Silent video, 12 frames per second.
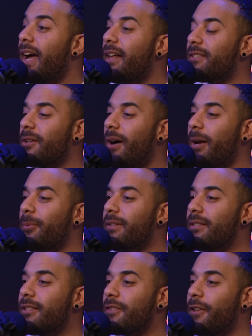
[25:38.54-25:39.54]
so I
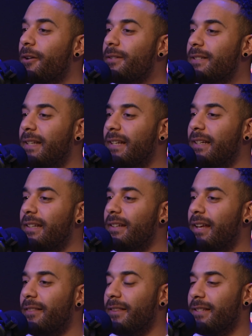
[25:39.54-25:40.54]
was 13
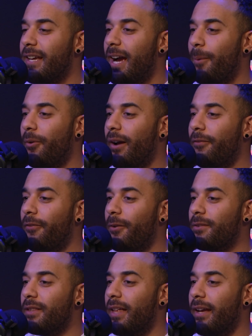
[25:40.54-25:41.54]
at the time where I
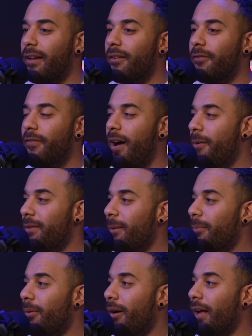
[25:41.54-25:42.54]
first like found
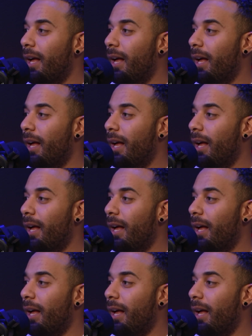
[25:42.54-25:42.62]
improv.